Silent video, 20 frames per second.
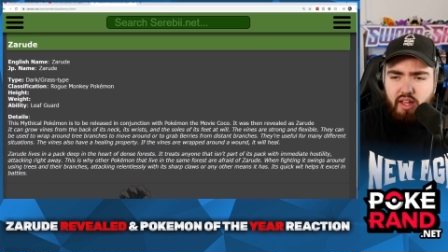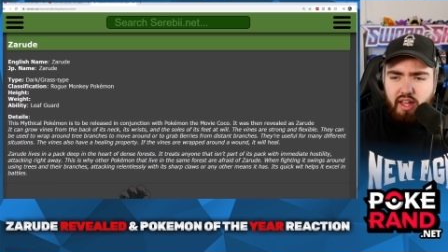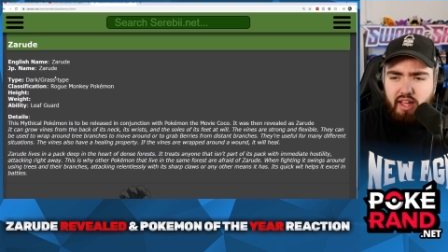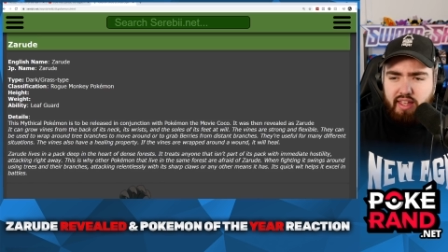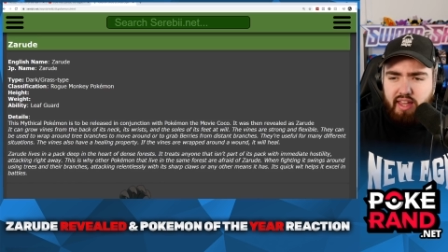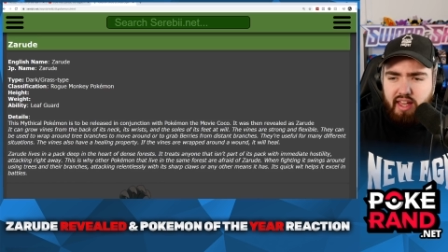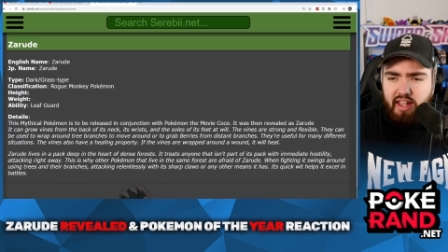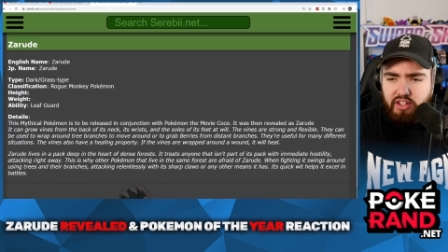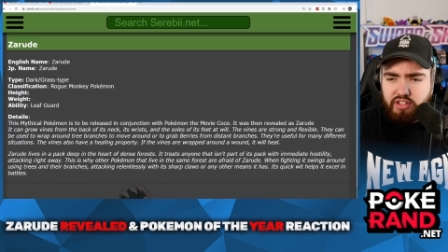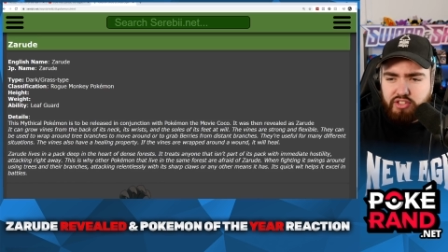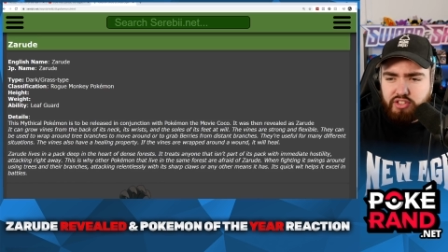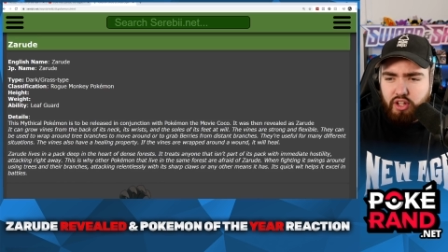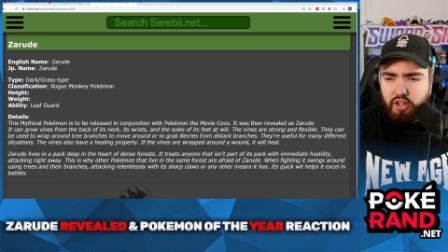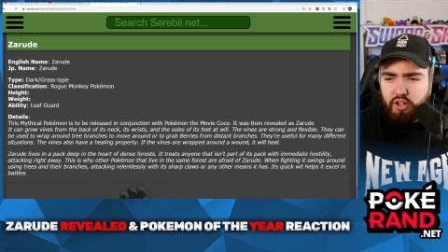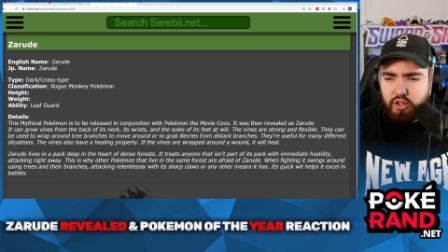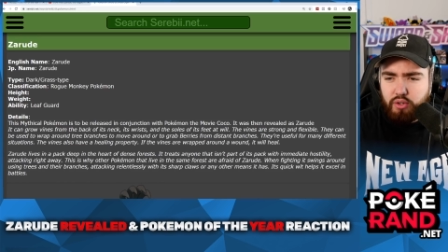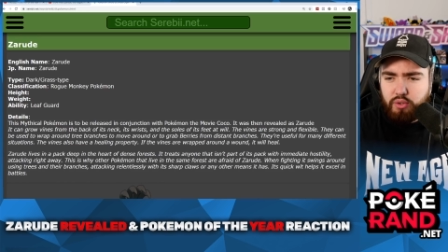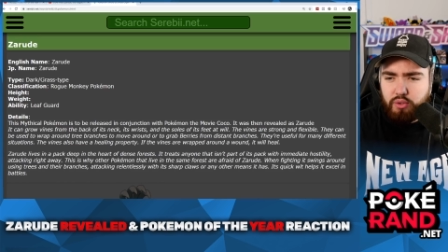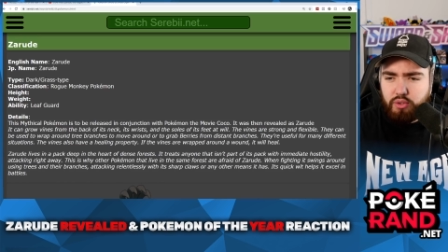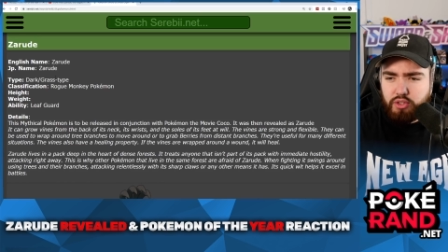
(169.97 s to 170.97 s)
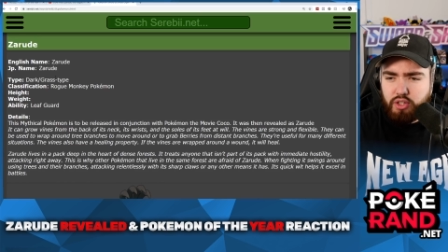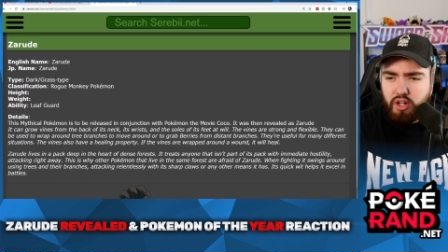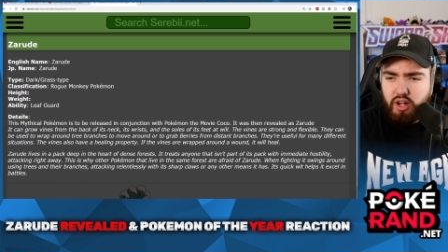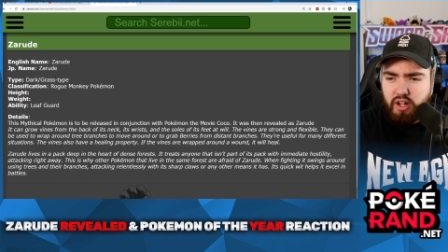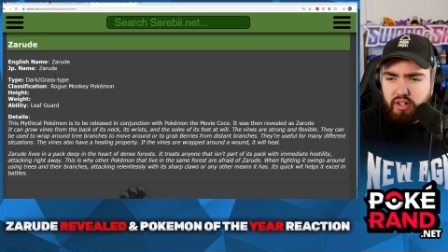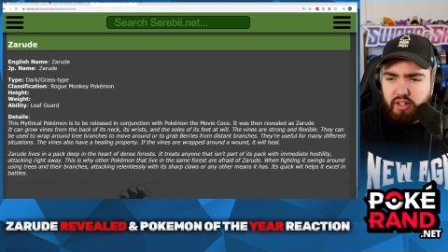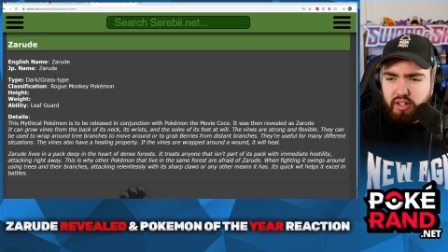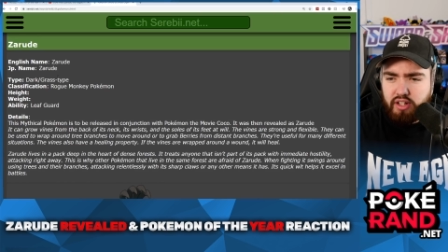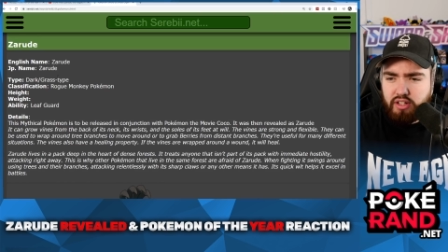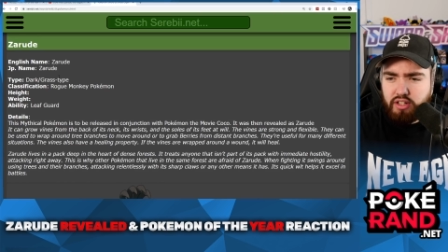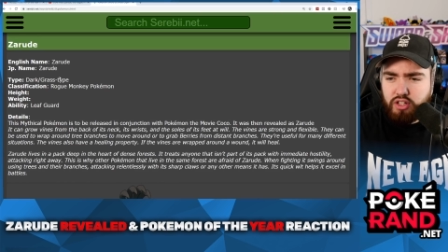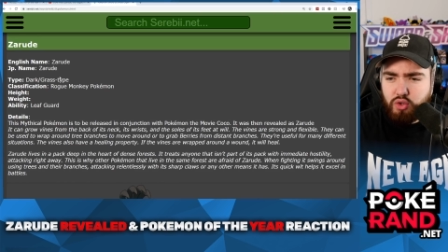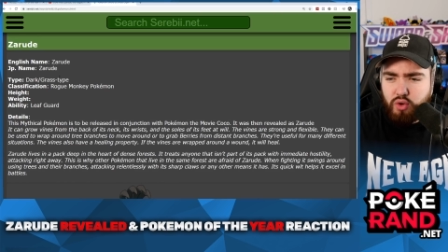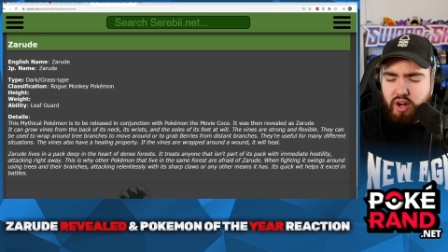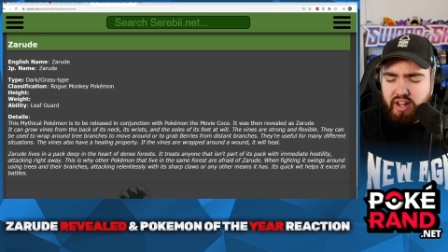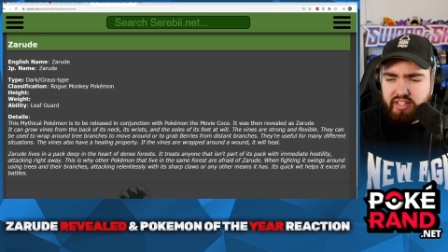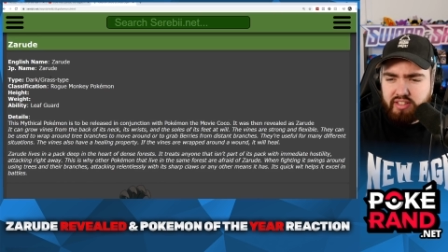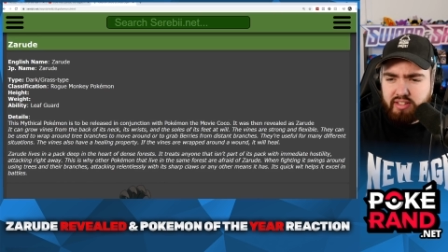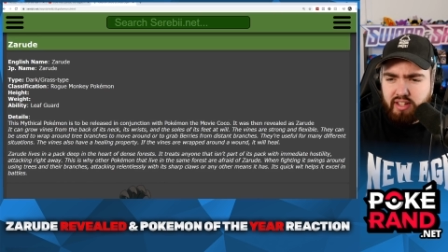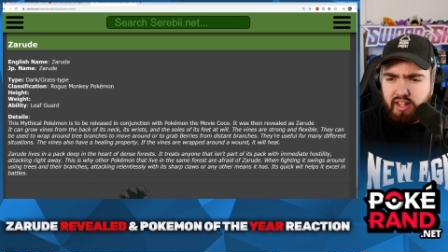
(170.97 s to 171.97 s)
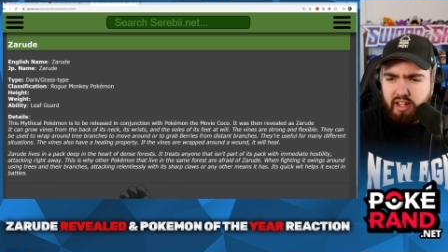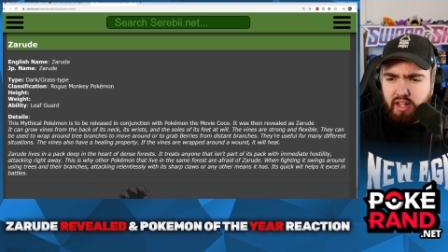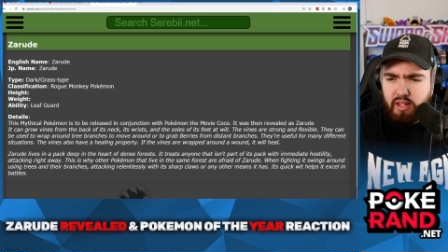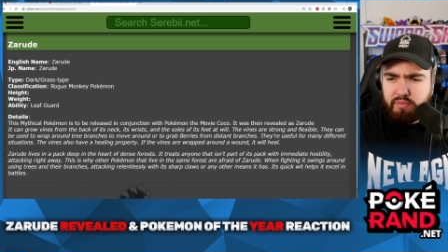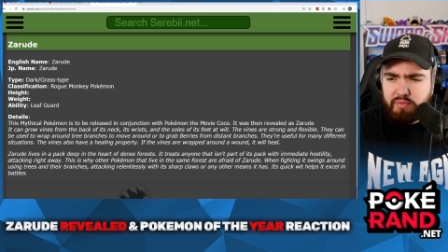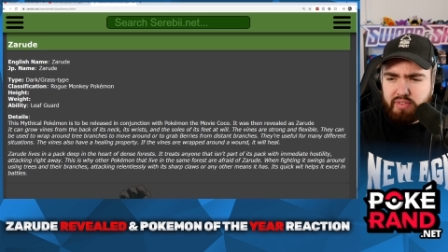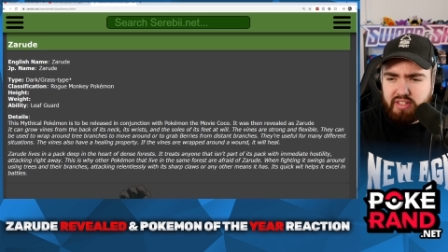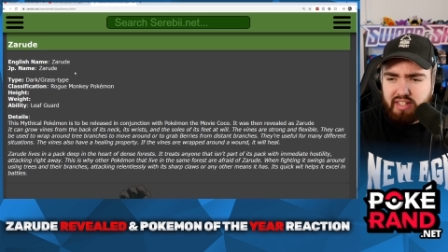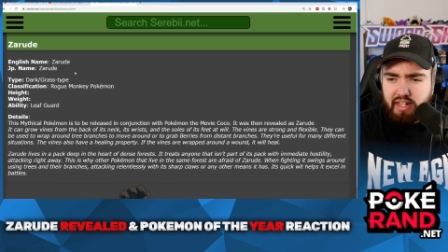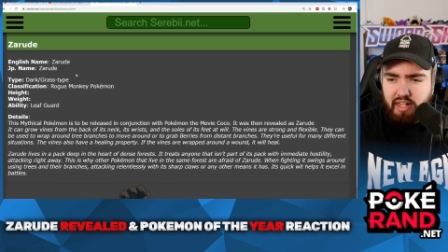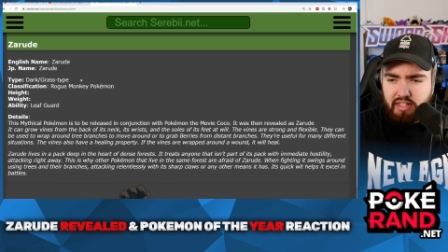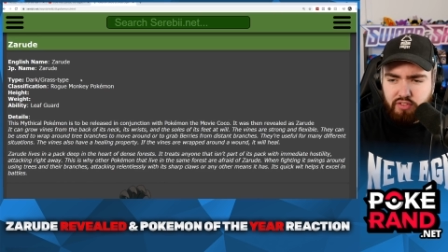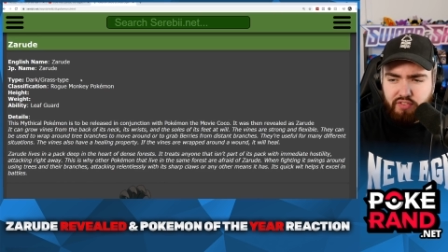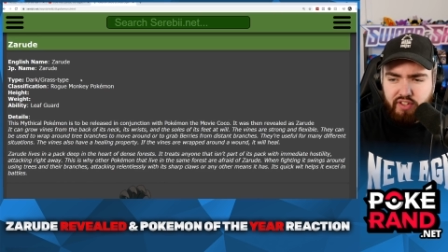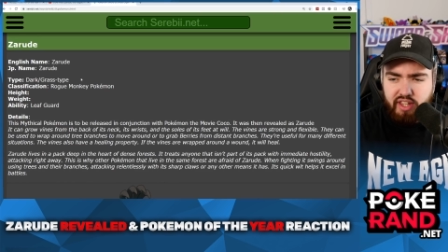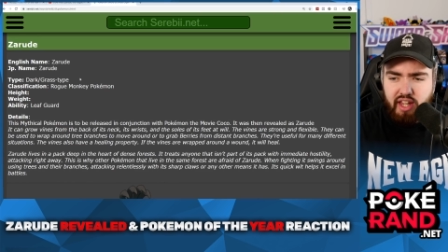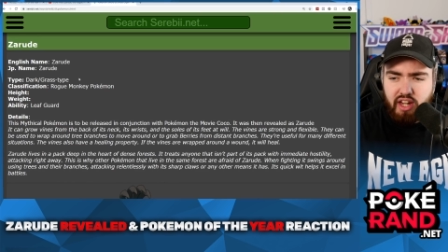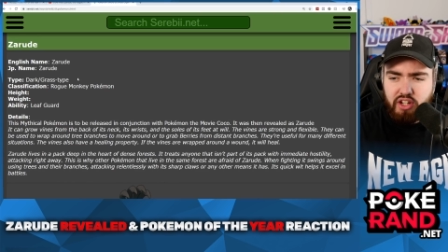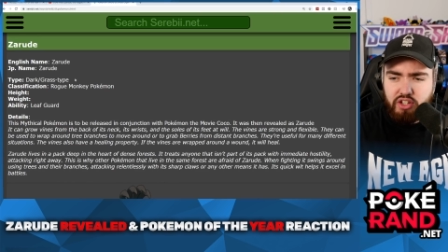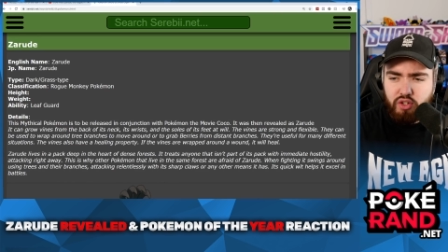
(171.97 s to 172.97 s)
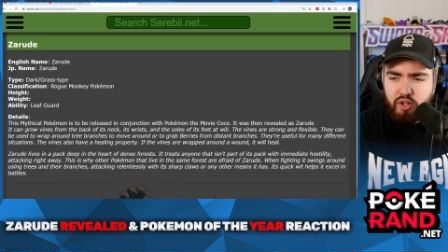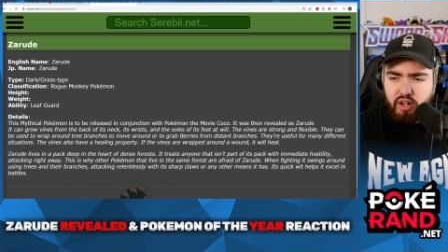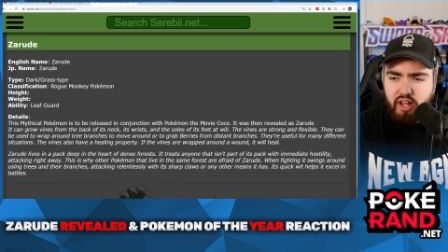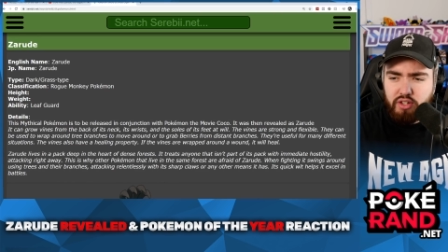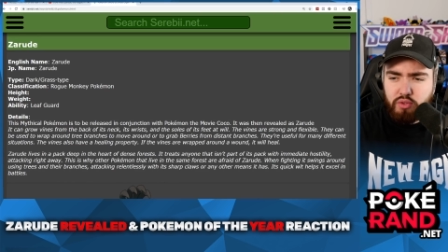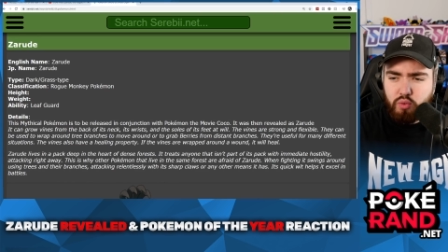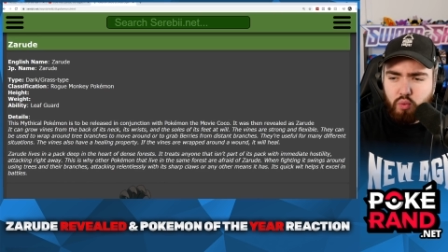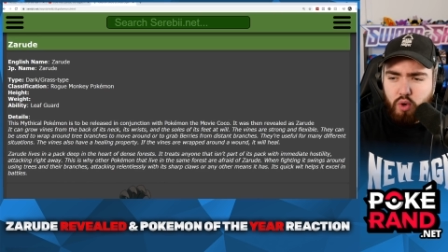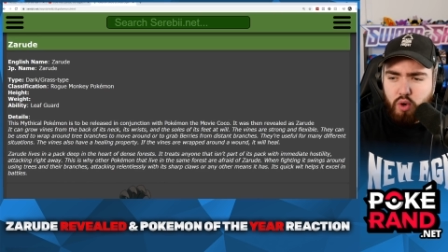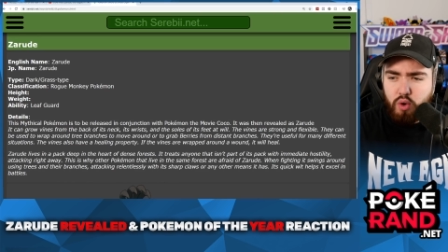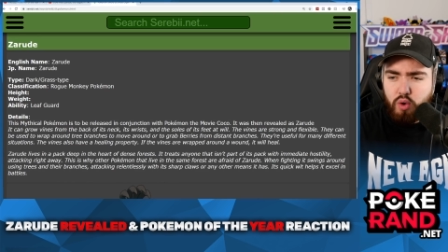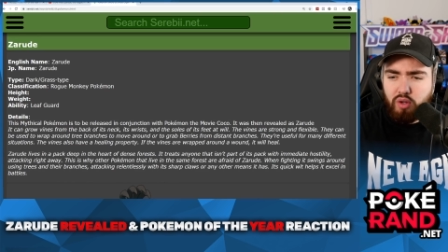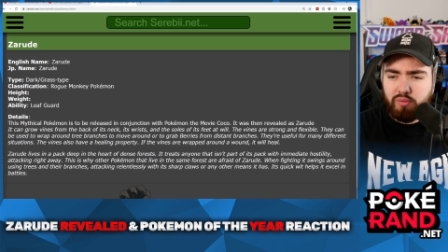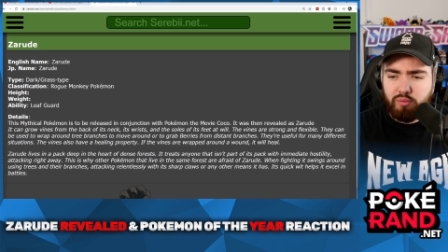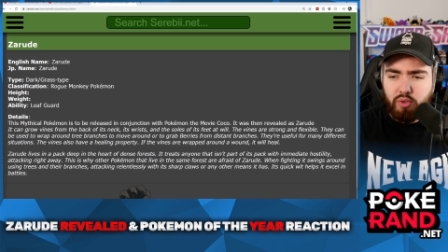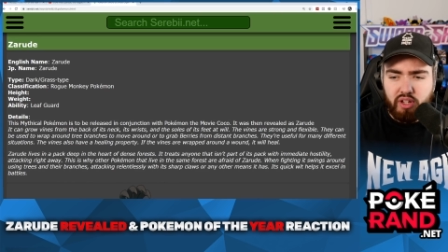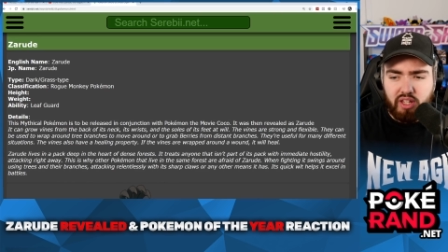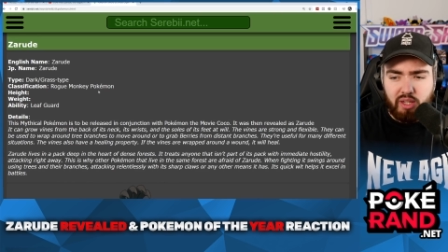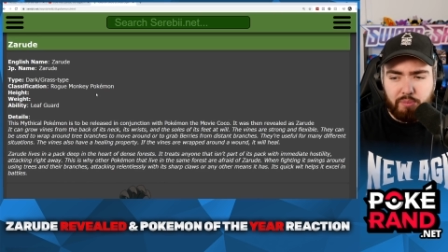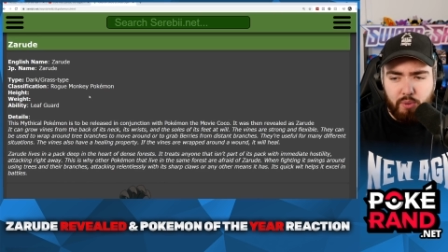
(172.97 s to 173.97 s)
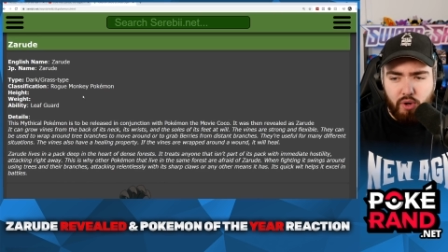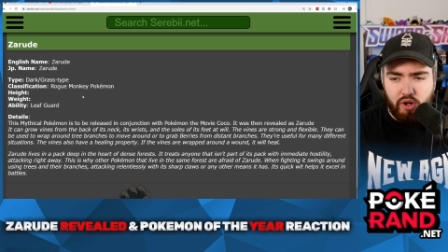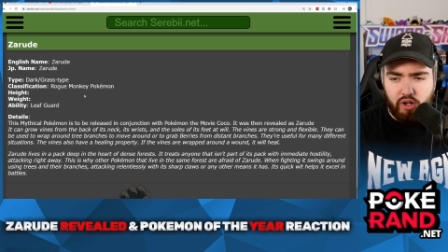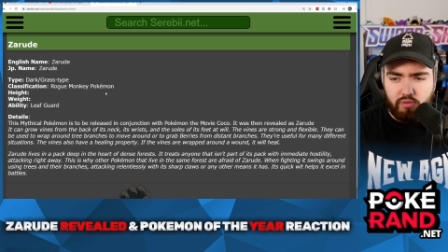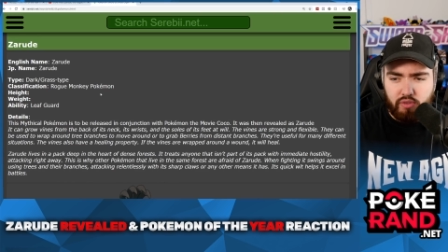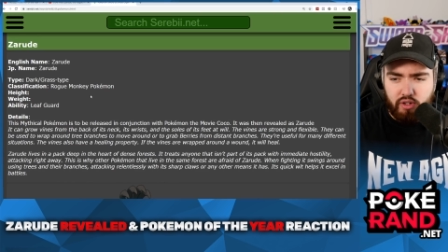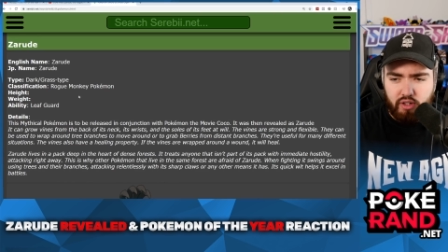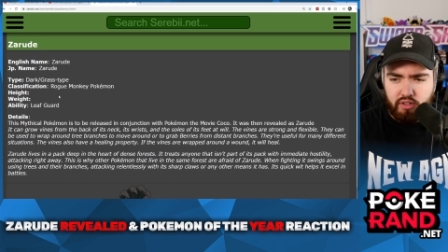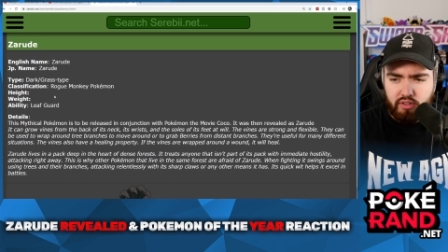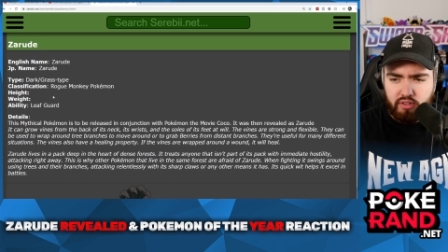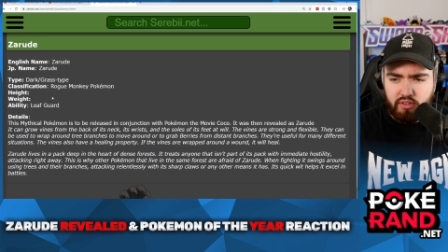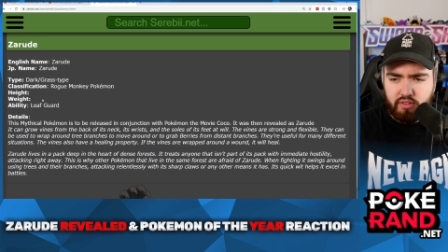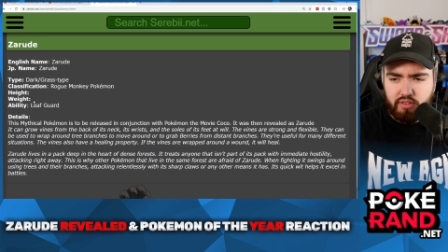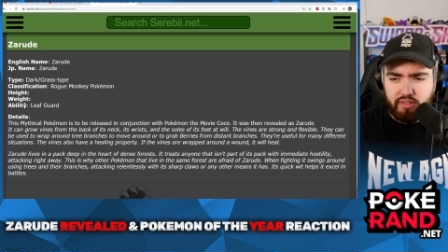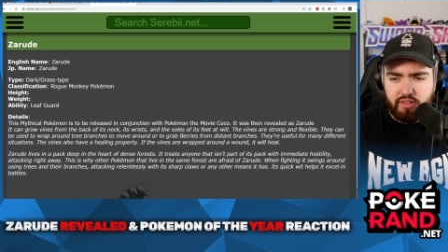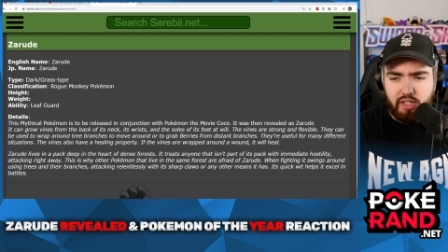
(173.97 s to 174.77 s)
Okay, so Dark and Grass type. Its classification is Rogue Monkey Pokemon.